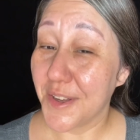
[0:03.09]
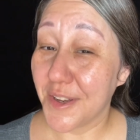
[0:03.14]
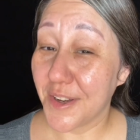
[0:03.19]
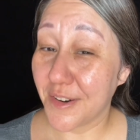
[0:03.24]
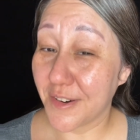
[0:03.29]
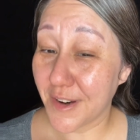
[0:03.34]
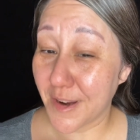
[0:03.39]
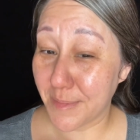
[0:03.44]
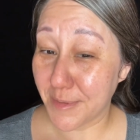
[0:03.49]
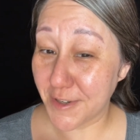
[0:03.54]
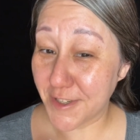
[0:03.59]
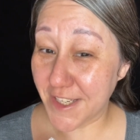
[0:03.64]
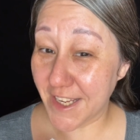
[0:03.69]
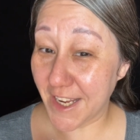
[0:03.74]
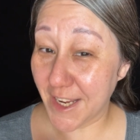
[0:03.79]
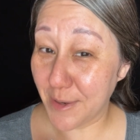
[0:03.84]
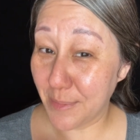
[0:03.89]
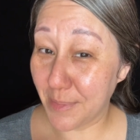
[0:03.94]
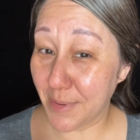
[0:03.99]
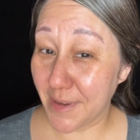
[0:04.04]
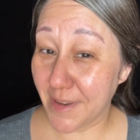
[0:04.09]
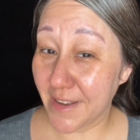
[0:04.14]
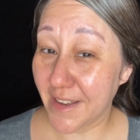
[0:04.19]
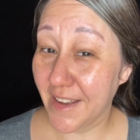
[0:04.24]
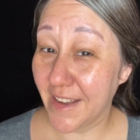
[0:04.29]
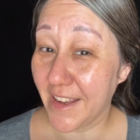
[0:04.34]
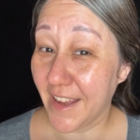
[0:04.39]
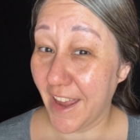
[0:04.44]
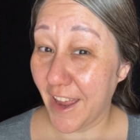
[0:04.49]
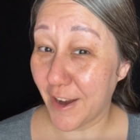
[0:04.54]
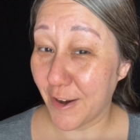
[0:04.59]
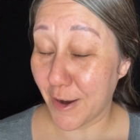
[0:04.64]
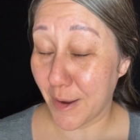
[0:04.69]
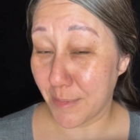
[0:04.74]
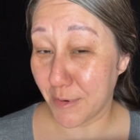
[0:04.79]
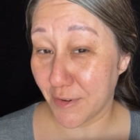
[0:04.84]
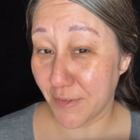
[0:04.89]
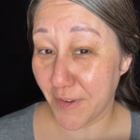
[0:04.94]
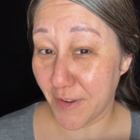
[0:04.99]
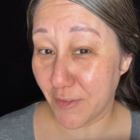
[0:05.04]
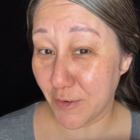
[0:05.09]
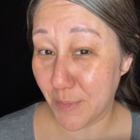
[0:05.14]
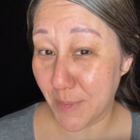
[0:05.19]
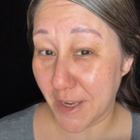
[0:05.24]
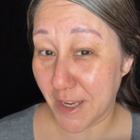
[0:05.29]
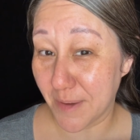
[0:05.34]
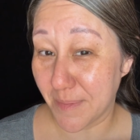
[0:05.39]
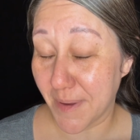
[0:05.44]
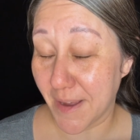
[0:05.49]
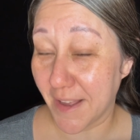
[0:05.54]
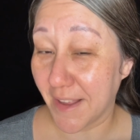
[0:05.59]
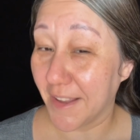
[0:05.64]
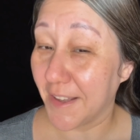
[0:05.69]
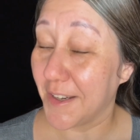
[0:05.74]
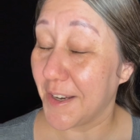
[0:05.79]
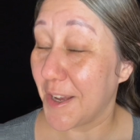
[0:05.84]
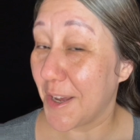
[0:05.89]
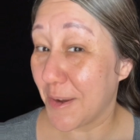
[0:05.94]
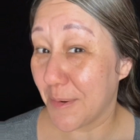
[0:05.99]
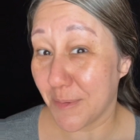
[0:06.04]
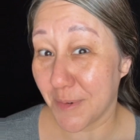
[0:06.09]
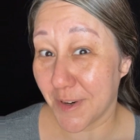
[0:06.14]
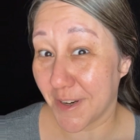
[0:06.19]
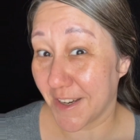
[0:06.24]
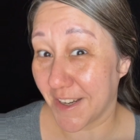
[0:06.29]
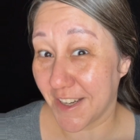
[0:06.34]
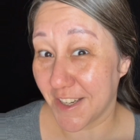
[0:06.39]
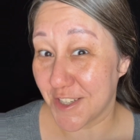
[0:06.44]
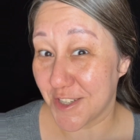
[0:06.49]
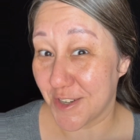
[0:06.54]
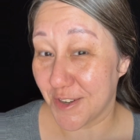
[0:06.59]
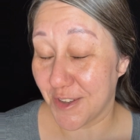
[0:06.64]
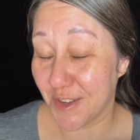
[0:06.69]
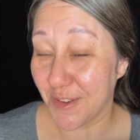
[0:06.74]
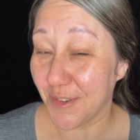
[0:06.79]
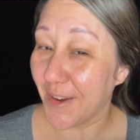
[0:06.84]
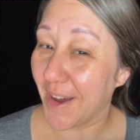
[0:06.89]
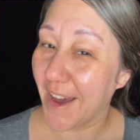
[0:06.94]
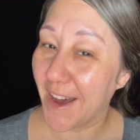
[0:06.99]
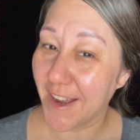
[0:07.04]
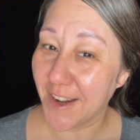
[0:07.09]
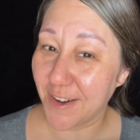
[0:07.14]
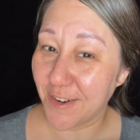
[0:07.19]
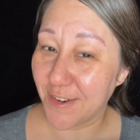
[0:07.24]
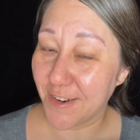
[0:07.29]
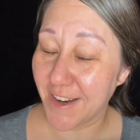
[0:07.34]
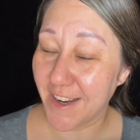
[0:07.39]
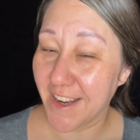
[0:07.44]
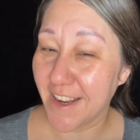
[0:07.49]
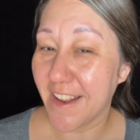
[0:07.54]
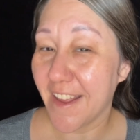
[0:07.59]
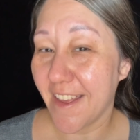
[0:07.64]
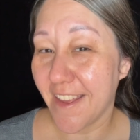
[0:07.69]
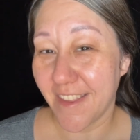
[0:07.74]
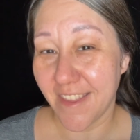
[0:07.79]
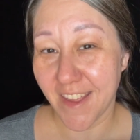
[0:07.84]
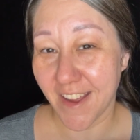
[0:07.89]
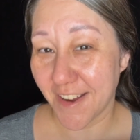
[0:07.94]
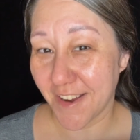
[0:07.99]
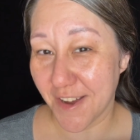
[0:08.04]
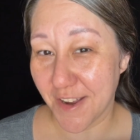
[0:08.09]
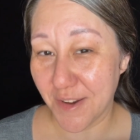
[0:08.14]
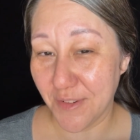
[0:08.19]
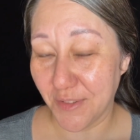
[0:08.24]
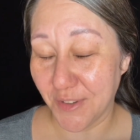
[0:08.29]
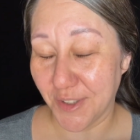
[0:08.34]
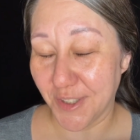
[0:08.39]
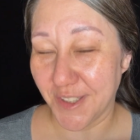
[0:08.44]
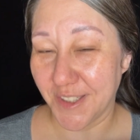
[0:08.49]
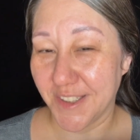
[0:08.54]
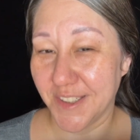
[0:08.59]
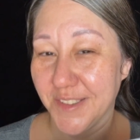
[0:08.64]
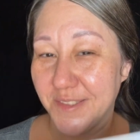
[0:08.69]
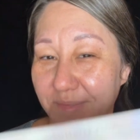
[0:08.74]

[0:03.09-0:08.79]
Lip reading: Grab your tape and grab your favorite makeup palette, and we're gonna show you how to create that kind of look.